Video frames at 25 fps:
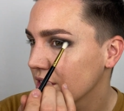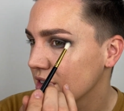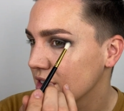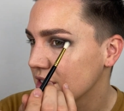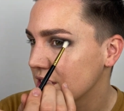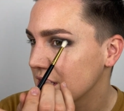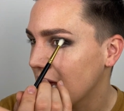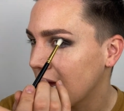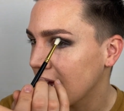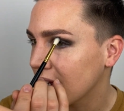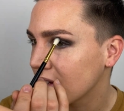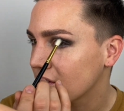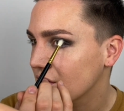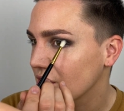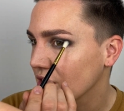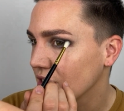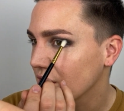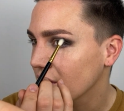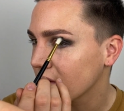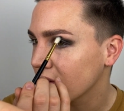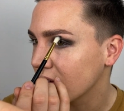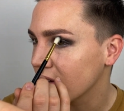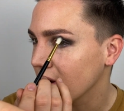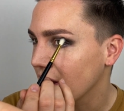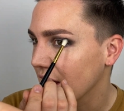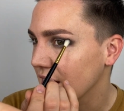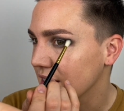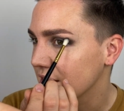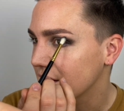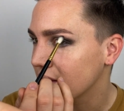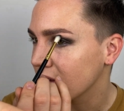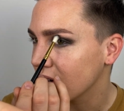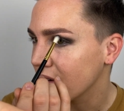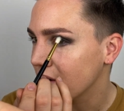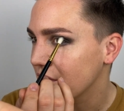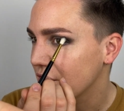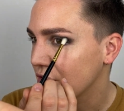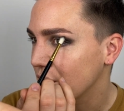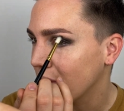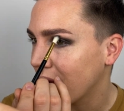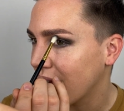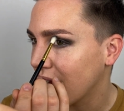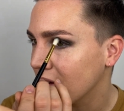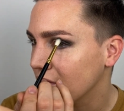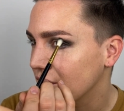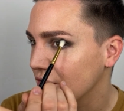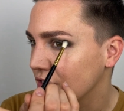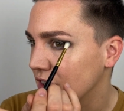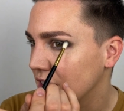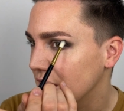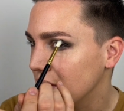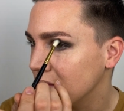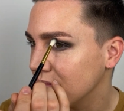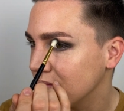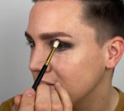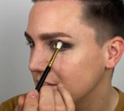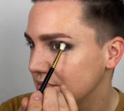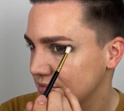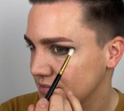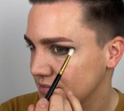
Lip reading: texture looks nicer if you have a